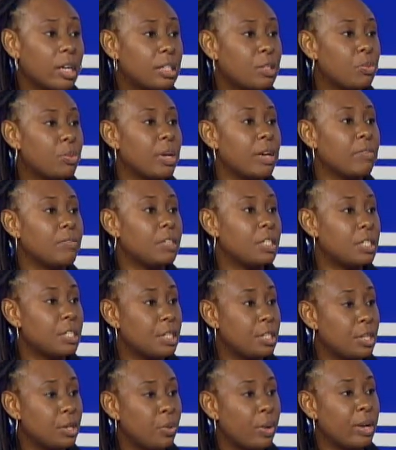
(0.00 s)
we have
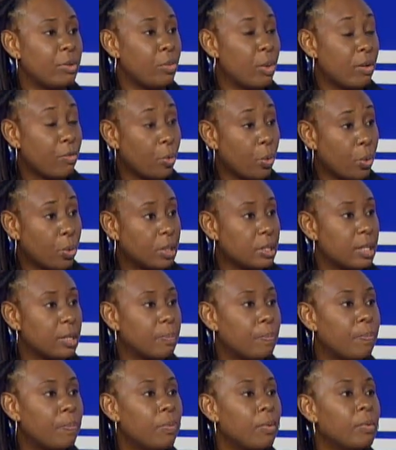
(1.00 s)
TCCO, and we have OSAM.
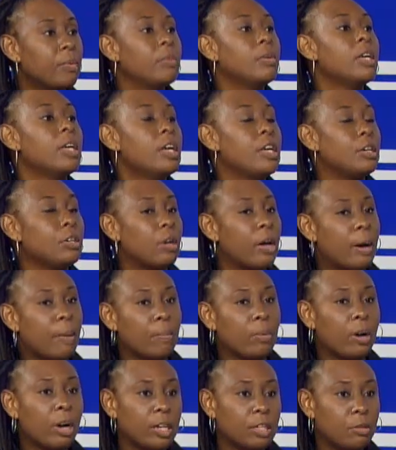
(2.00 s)

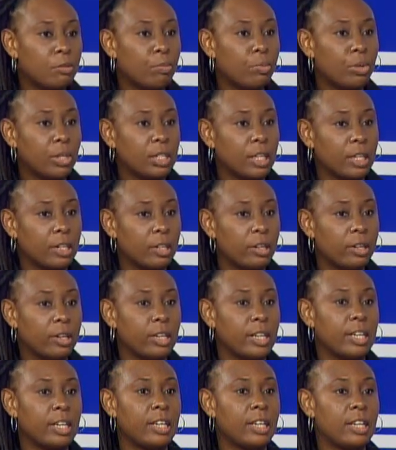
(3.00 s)
CUT
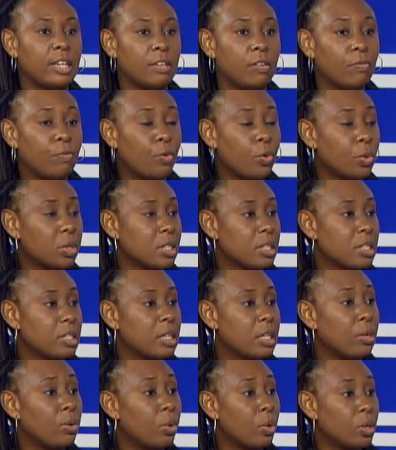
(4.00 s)
particularly focuses on
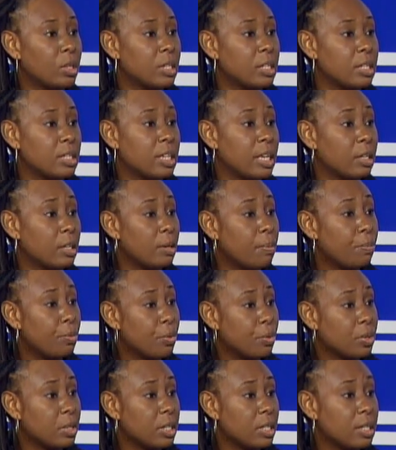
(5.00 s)
authors and
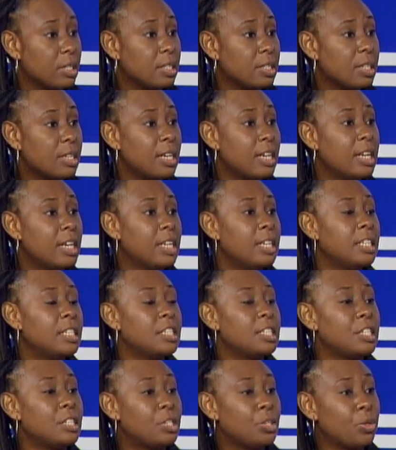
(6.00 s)
composers.
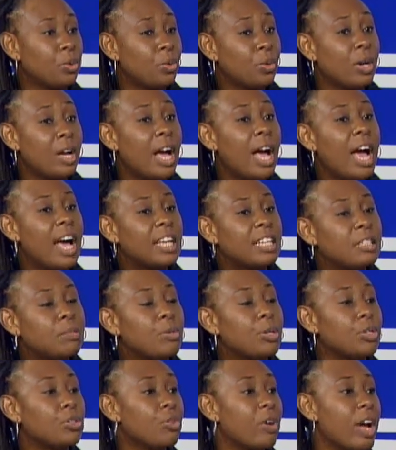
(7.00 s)
TCCO has been
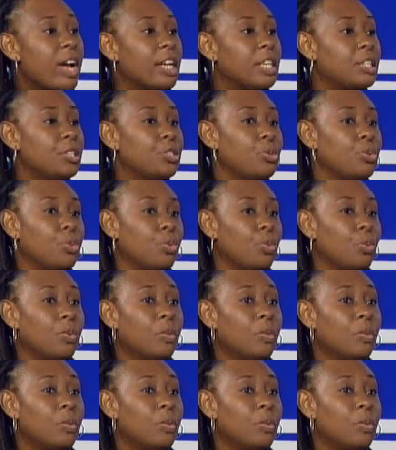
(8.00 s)
trying to